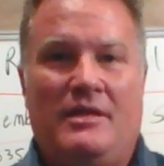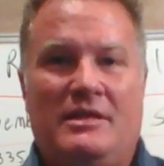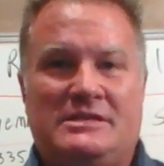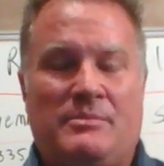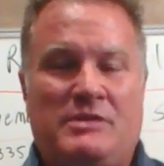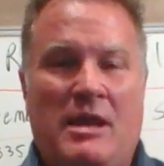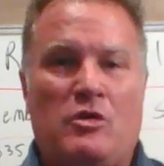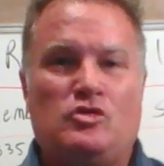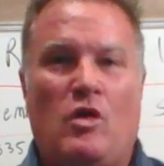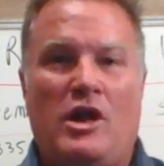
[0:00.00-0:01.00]

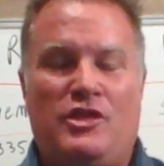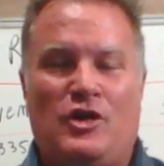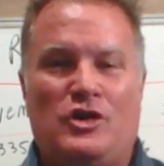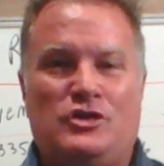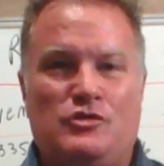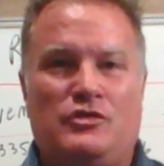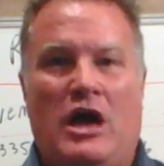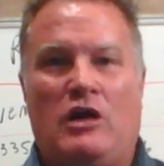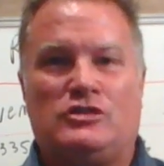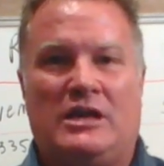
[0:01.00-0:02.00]
September 23rd,
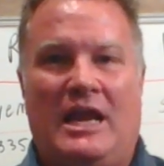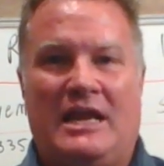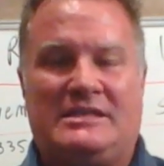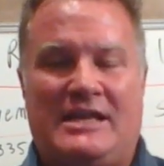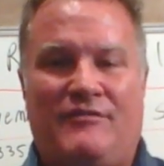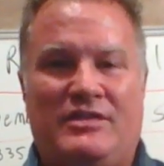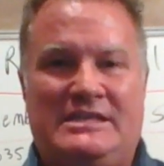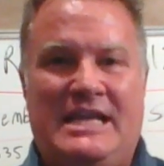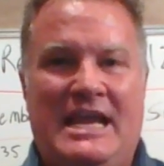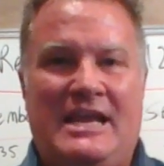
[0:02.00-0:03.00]

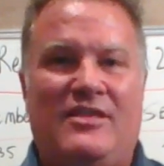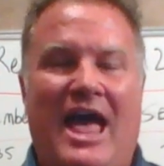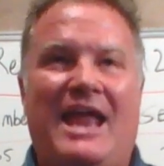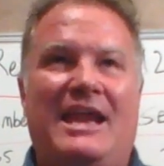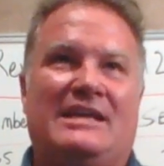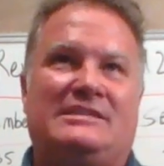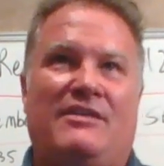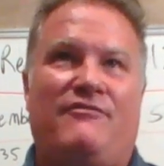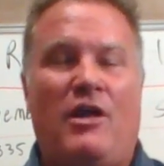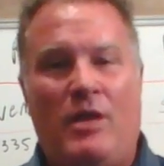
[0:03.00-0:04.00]
2017. That is a
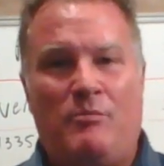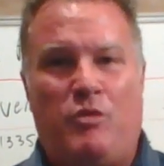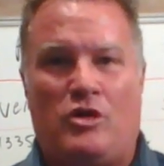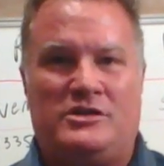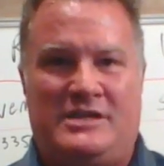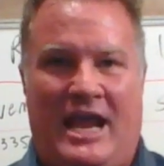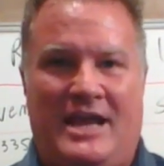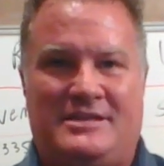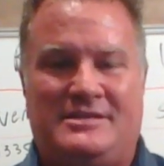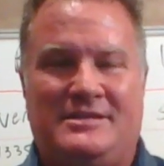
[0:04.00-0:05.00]
very important
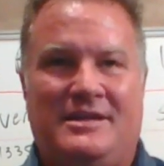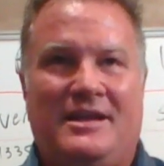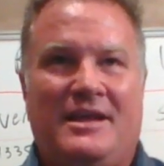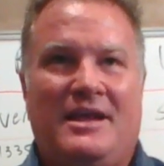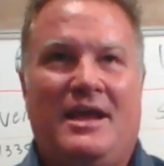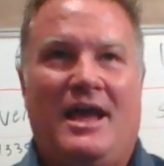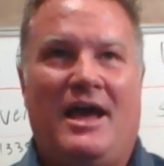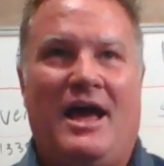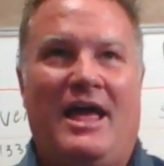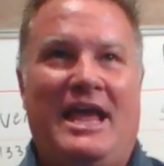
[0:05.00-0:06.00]
date.
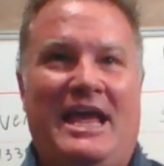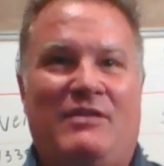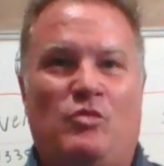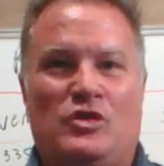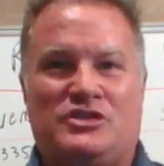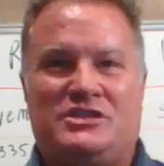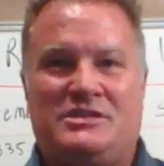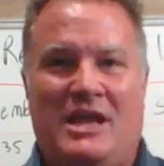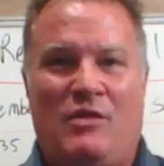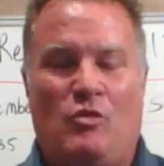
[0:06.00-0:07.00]
It
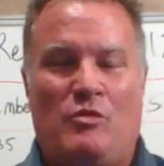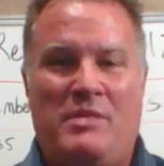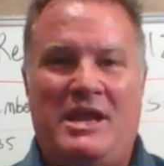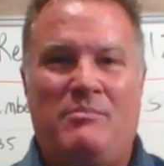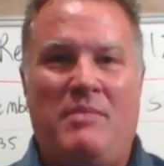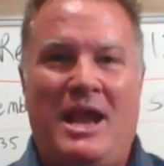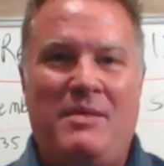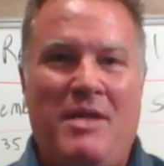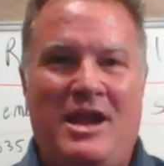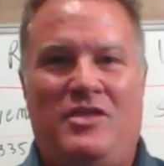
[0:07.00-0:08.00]
will mean
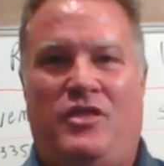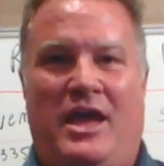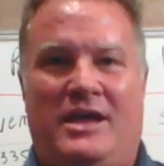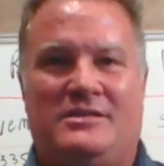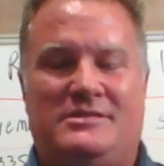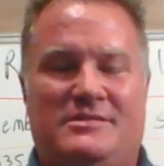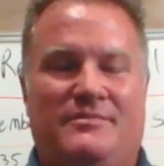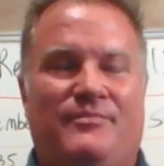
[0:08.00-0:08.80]
many things,